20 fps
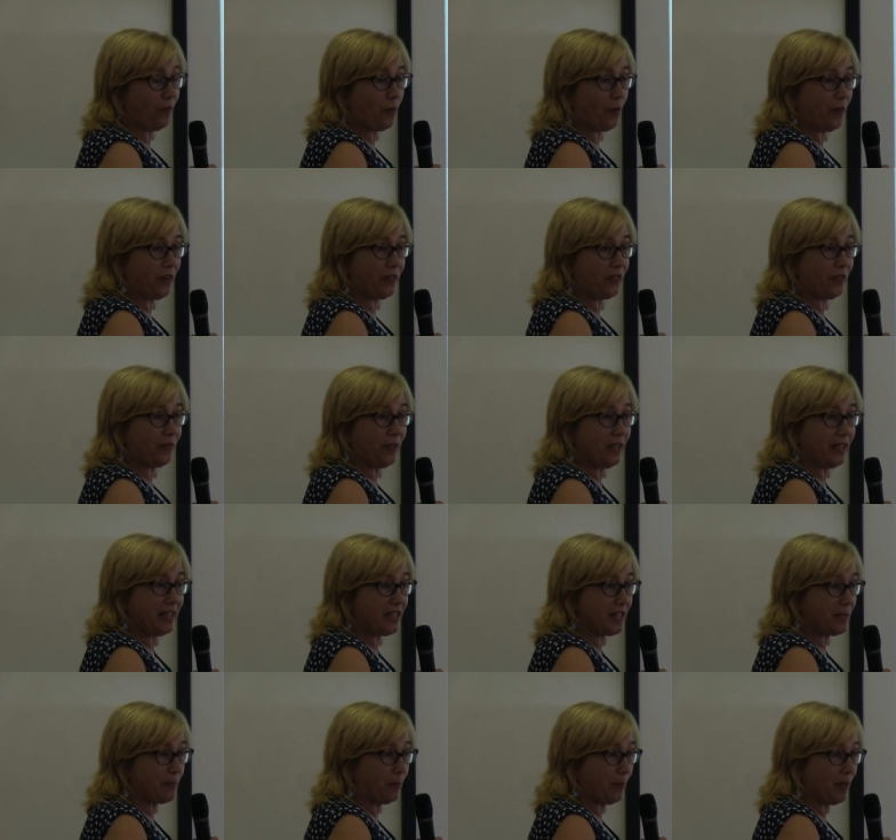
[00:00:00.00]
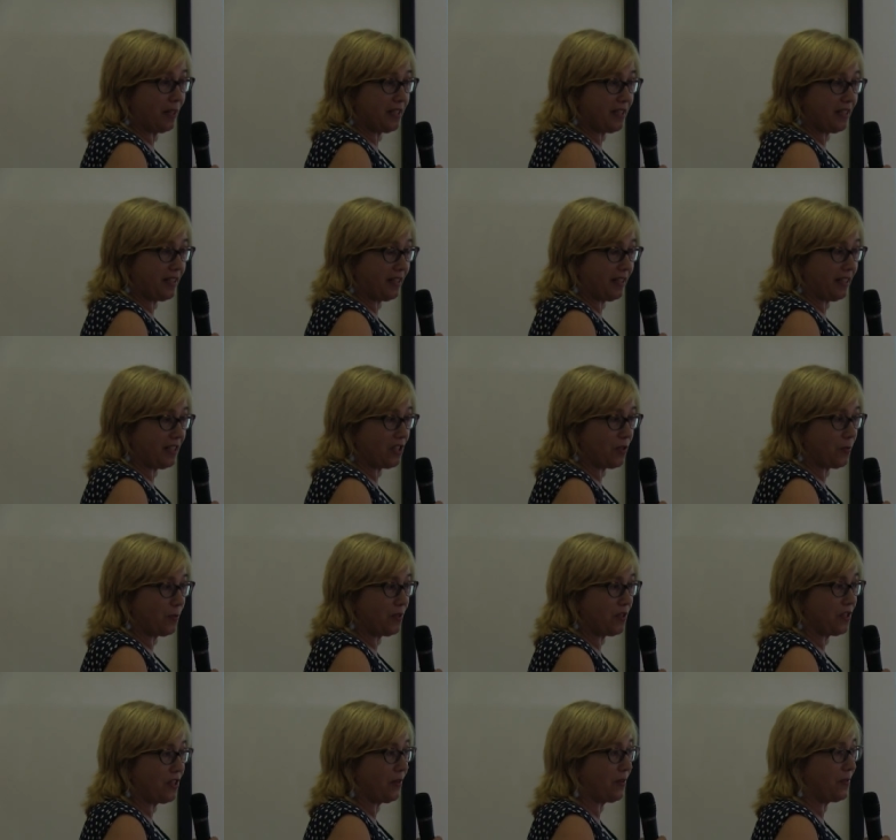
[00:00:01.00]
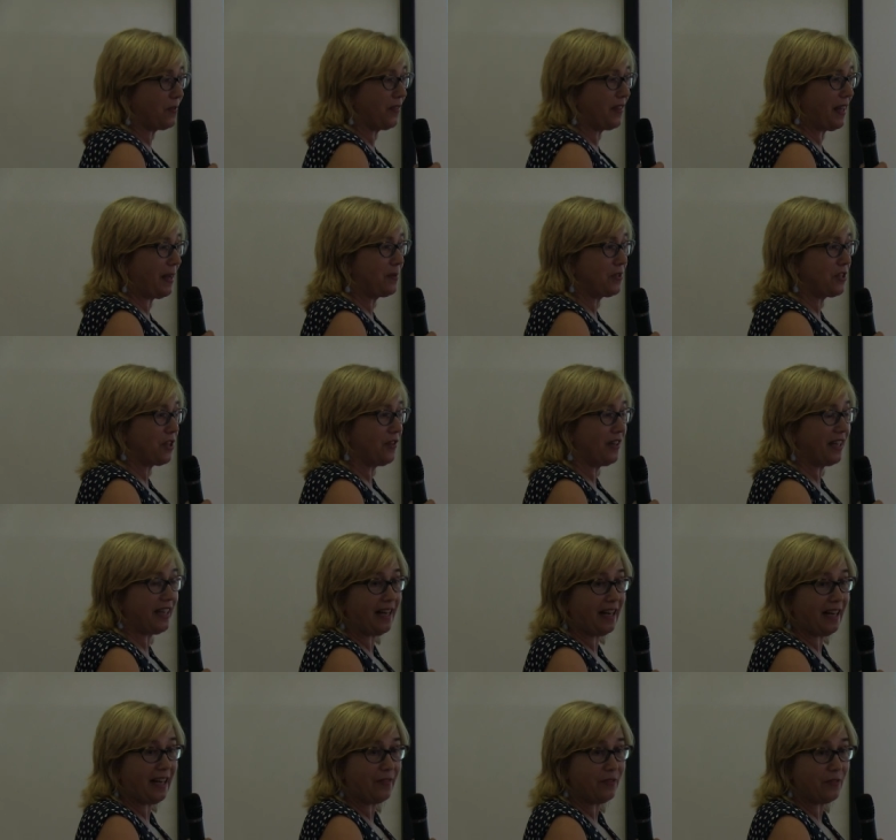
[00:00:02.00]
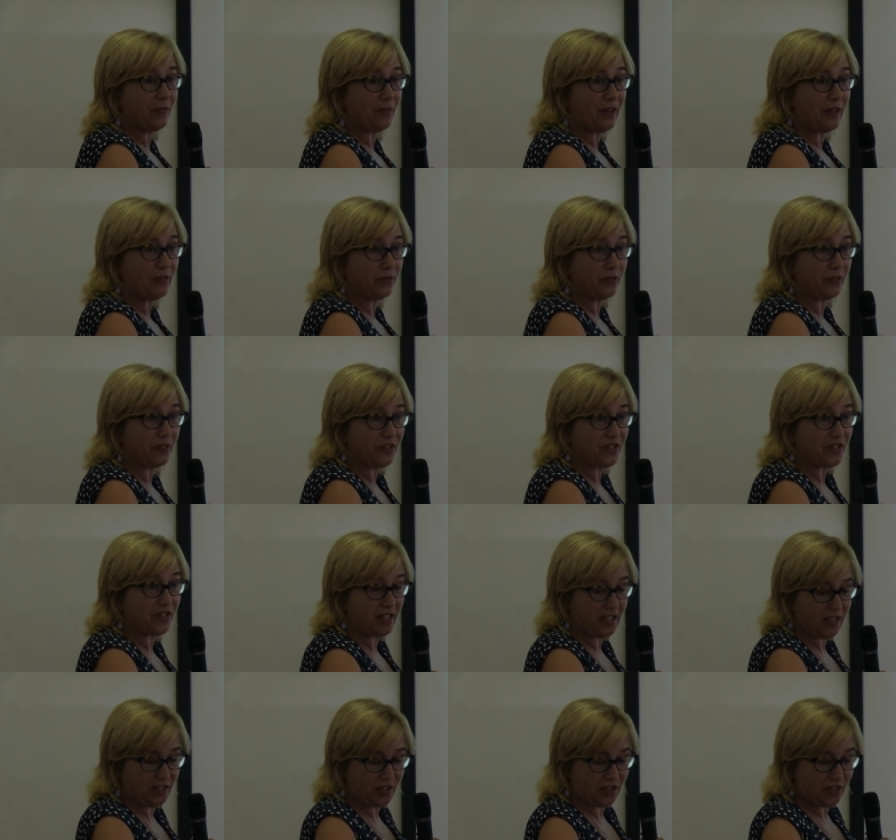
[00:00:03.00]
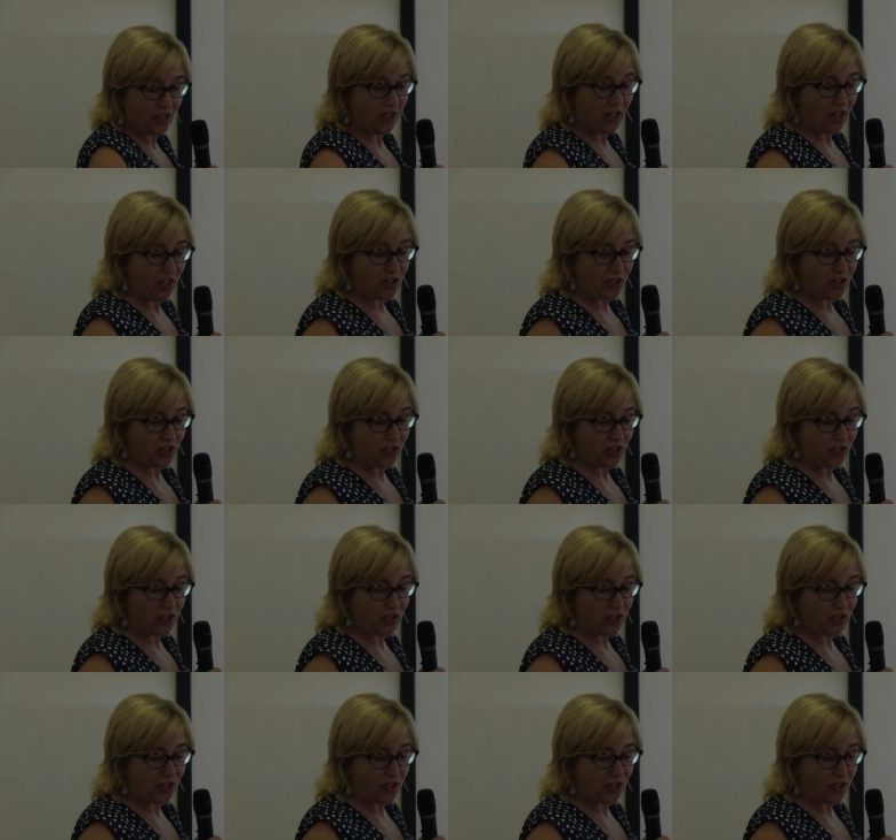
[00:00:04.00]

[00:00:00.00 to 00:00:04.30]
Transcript: one of the really surprising things was that there was only eleven references